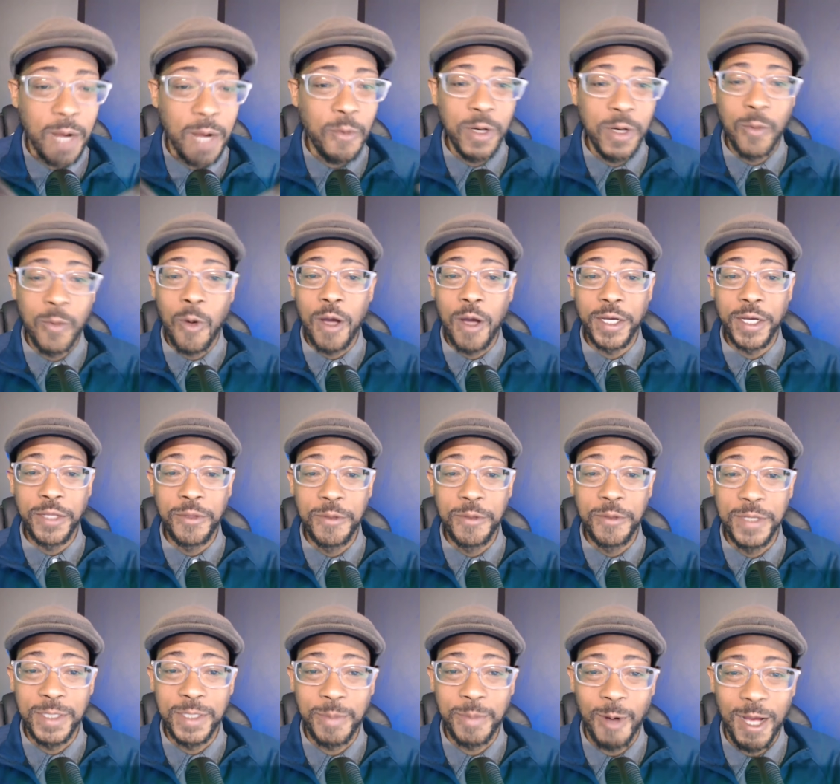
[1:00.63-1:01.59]
But I want to walk you
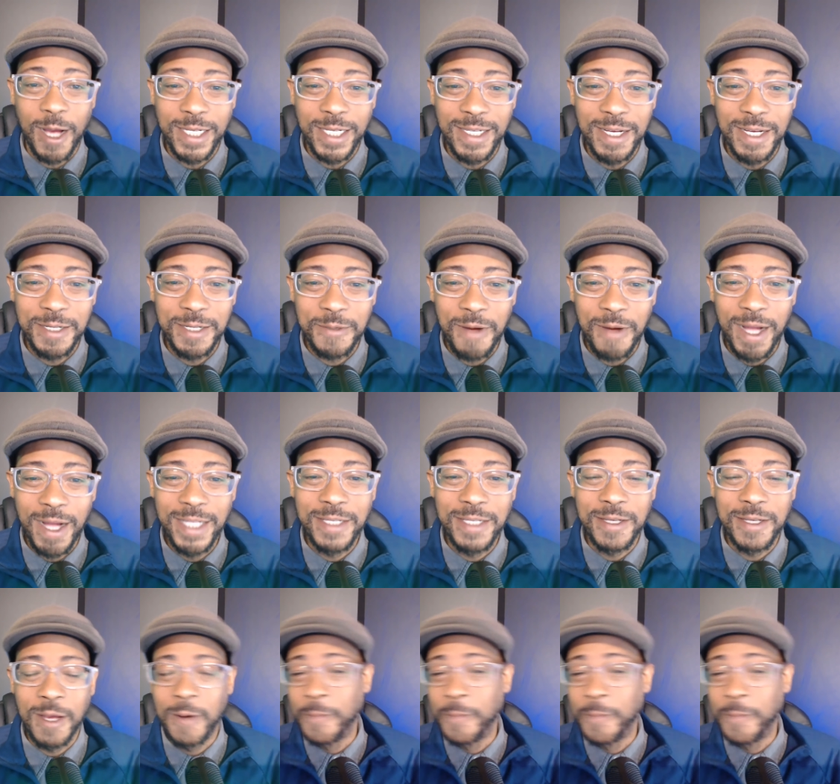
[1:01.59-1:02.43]
through this process, right?